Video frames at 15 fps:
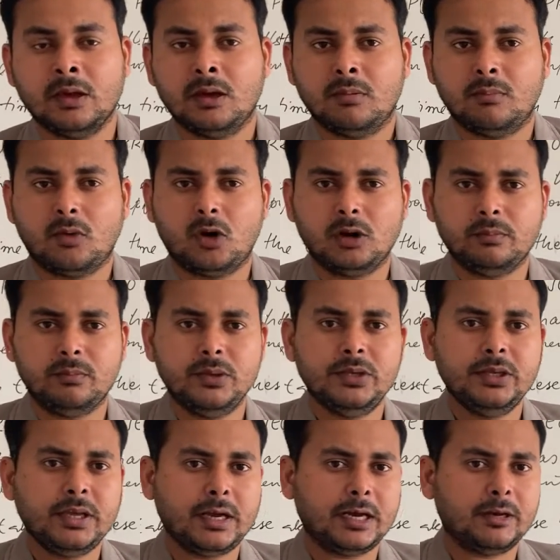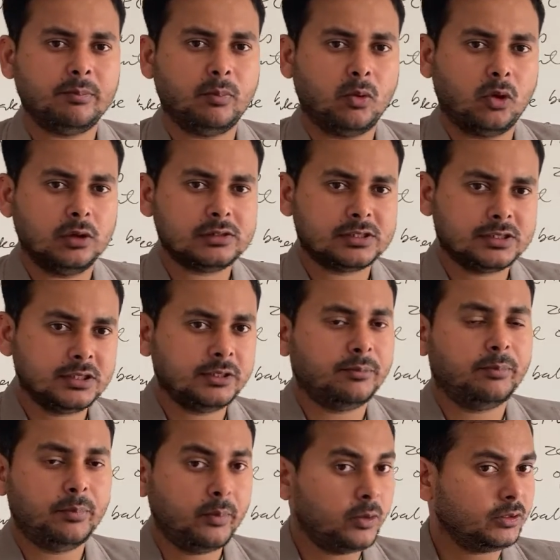Ball B and ball C
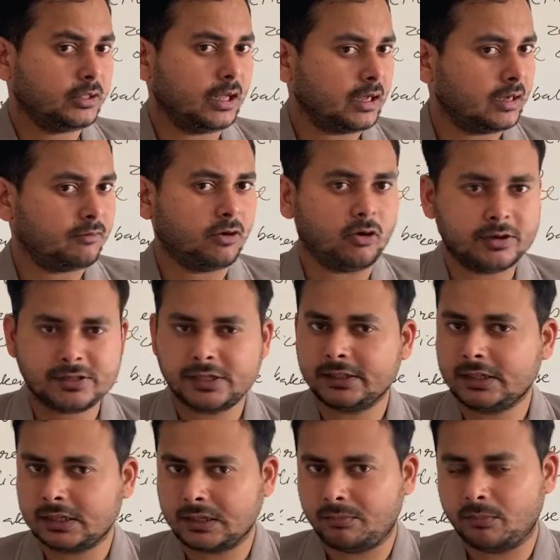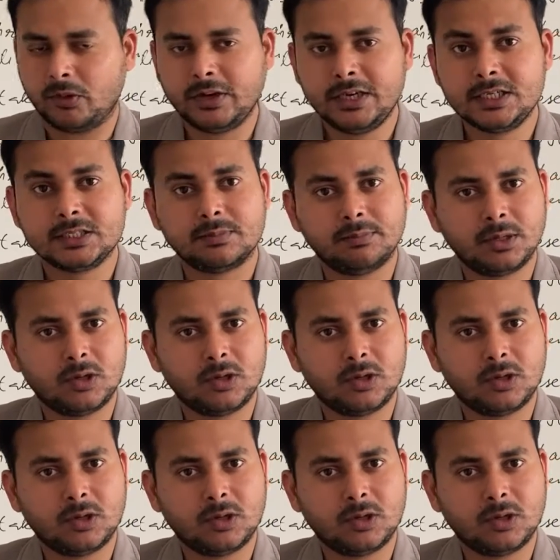both have horizontal components